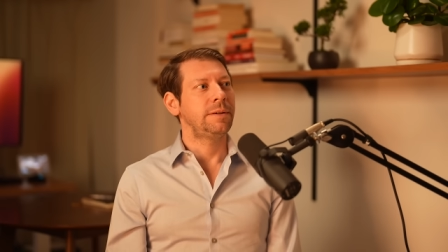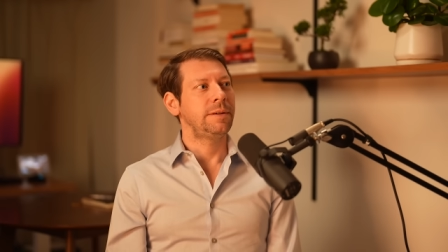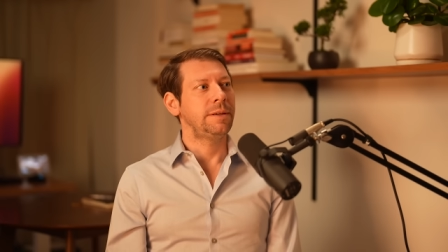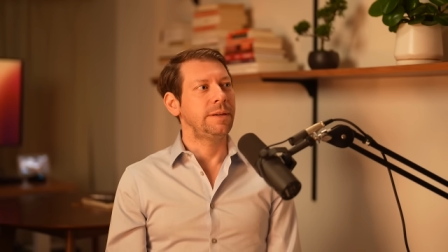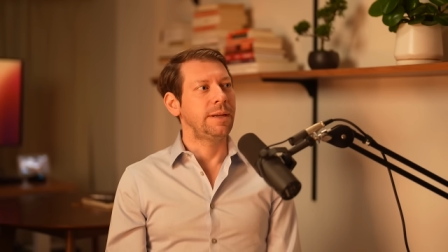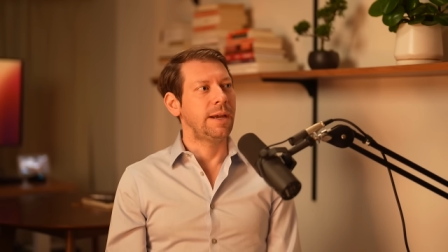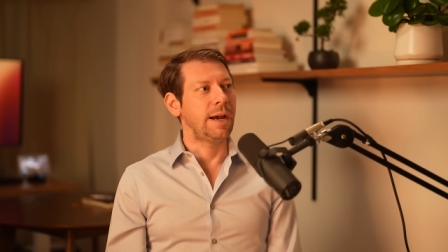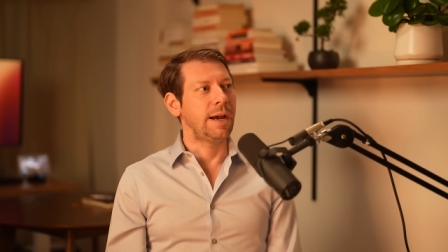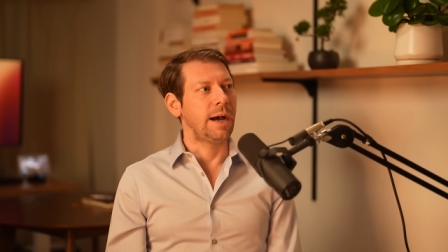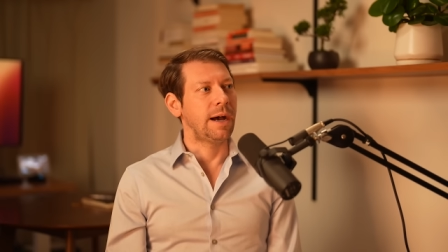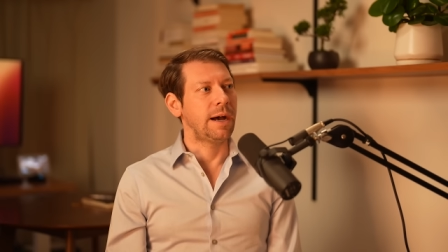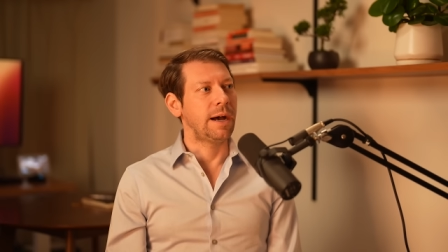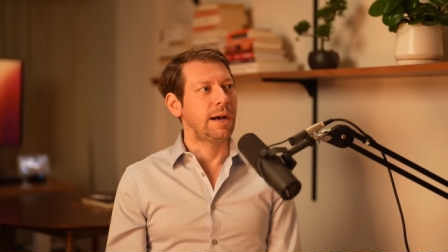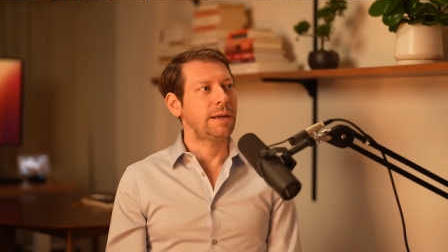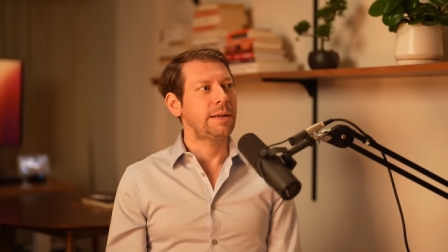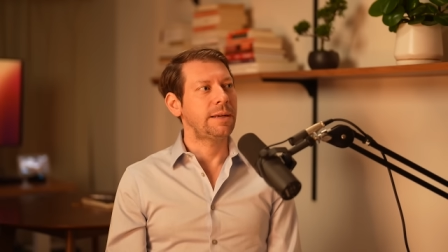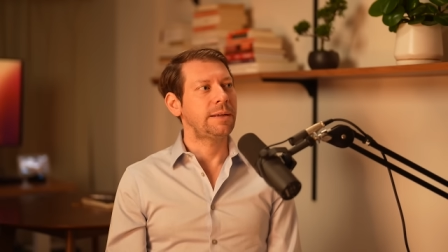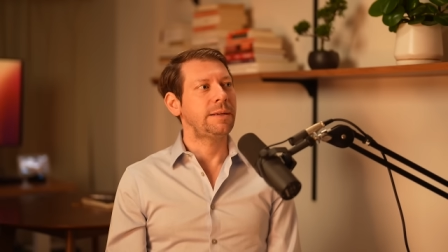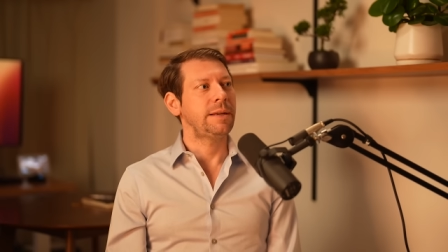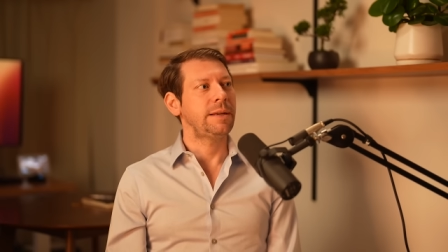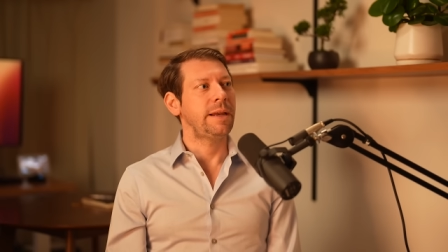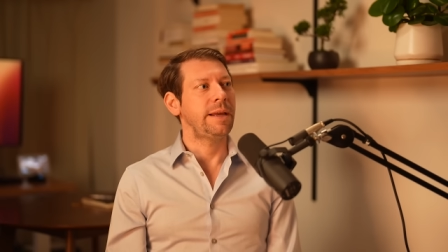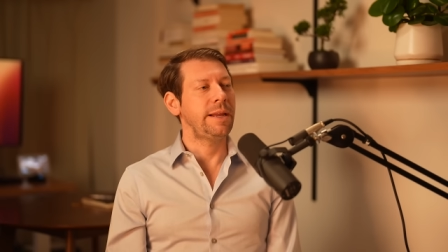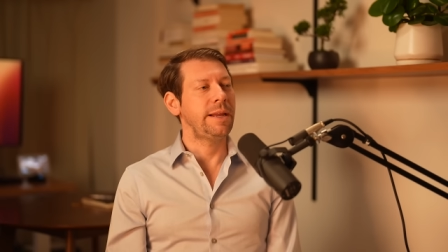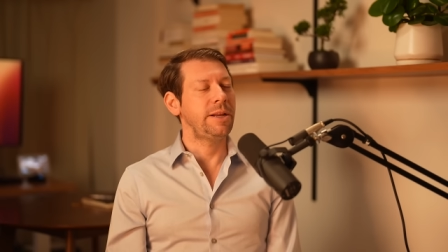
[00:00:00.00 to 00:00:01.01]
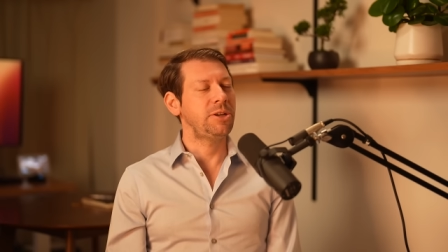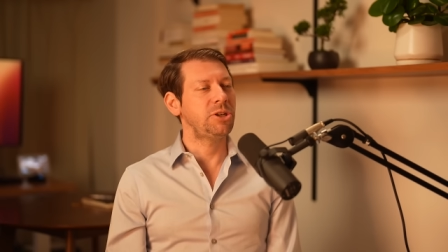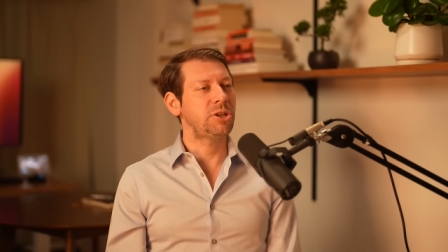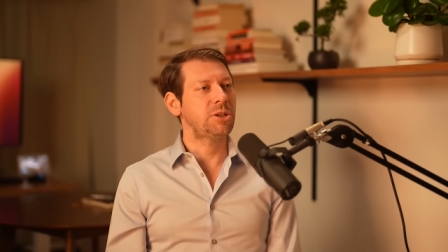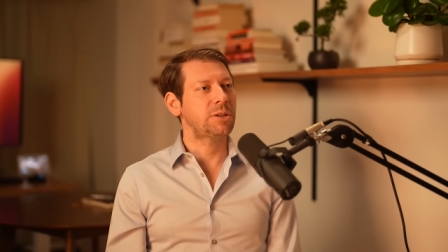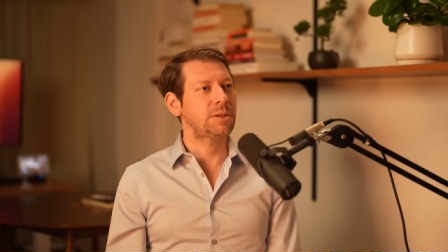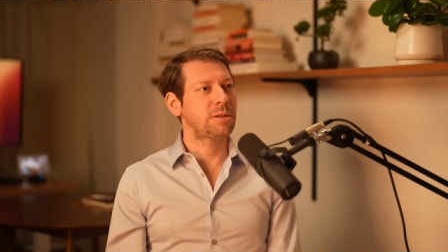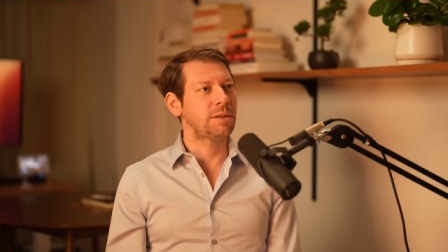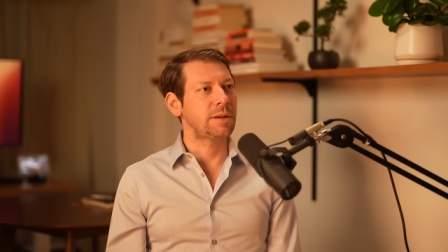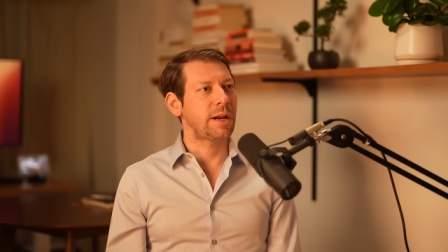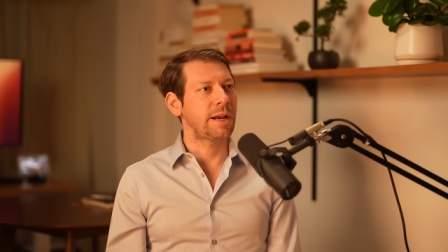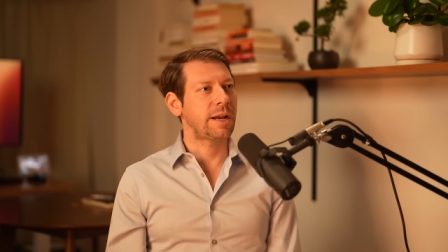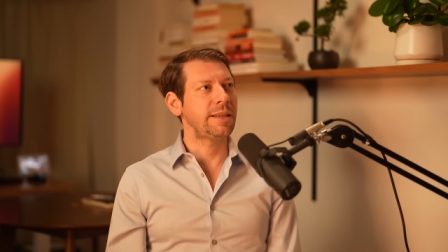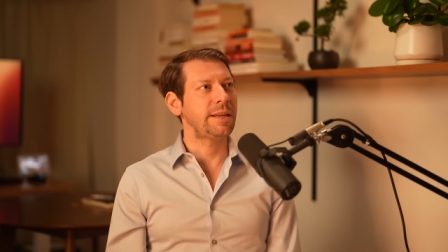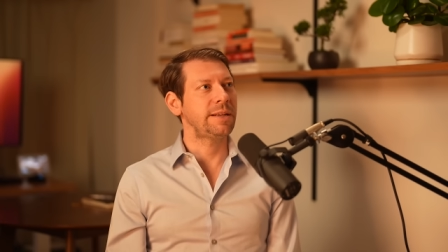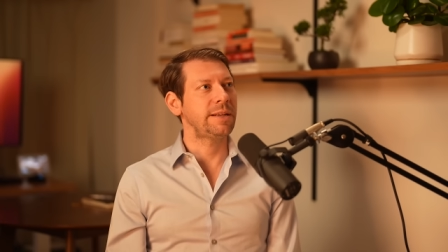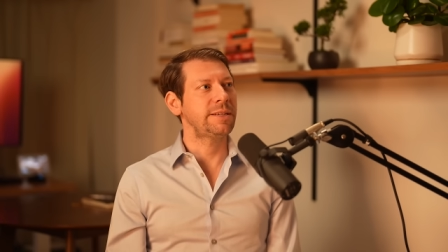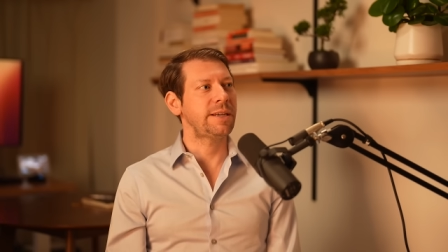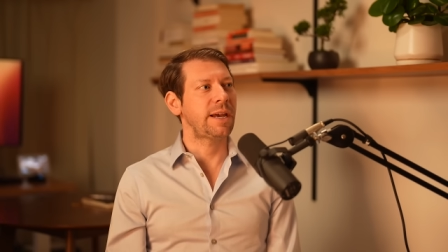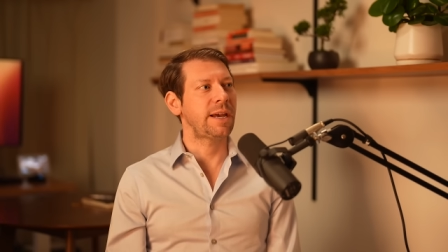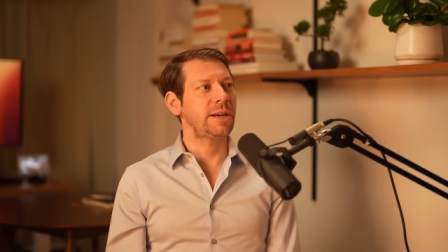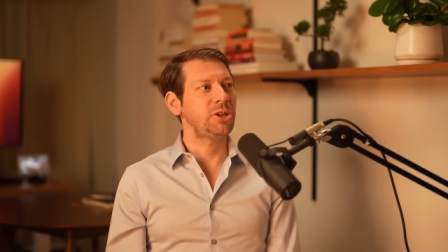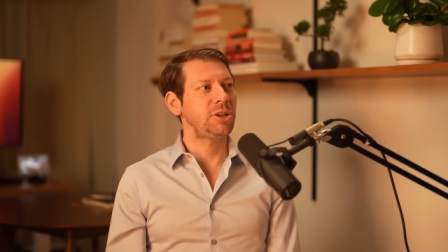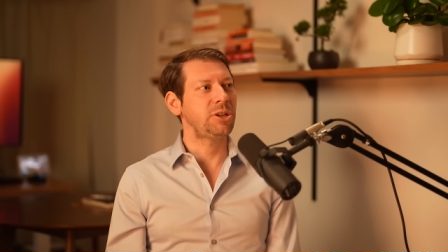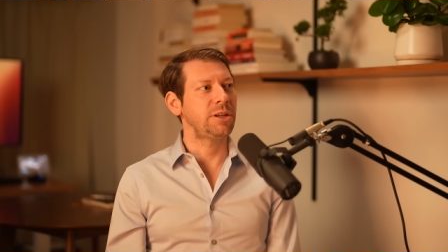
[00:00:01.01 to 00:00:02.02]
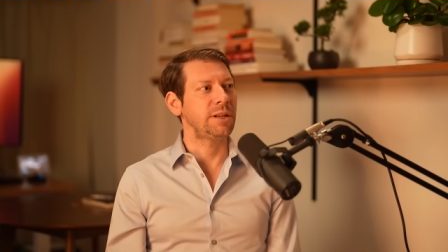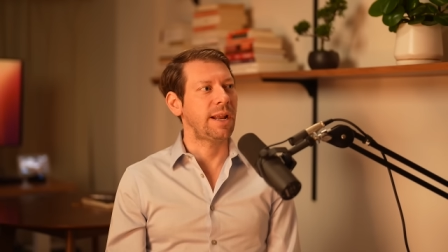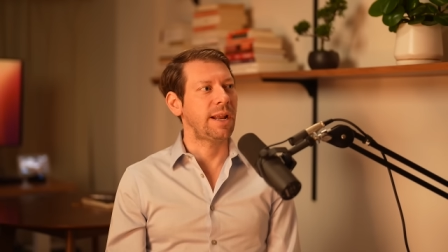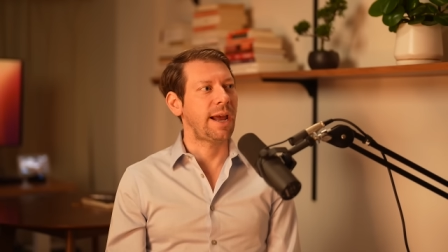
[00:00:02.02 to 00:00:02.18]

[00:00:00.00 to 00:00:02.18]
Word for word: Yeah, and each I think session